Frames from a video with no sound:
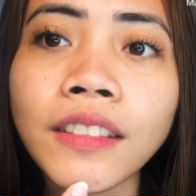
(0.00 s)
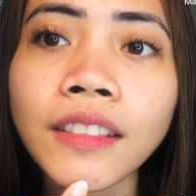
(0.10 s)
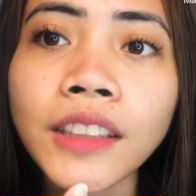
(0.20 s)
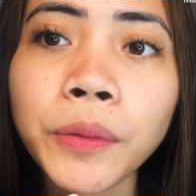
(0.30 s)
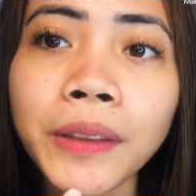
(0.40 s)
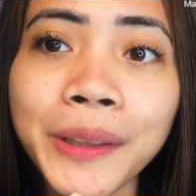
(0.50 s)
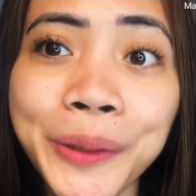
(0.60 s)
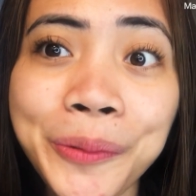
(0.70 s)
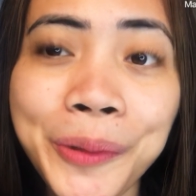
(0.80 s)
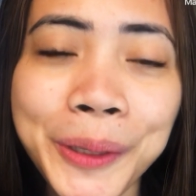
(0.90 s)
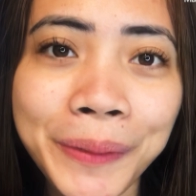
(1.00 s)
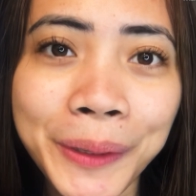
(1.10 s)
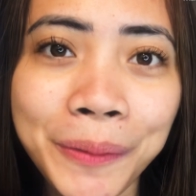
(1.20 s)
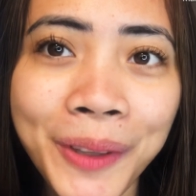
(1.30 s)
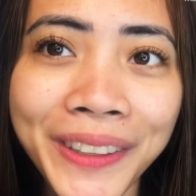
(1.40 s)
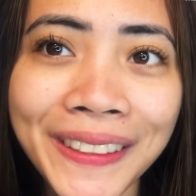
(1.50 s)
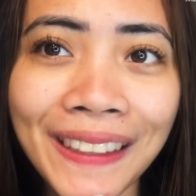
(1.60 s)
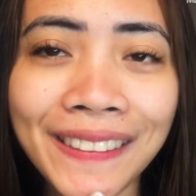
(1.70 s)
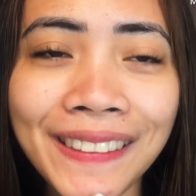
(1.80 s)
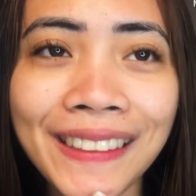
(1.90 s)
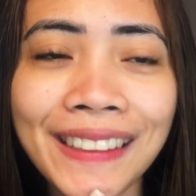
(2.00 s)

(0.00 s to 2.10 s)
This one is a bit smaller now.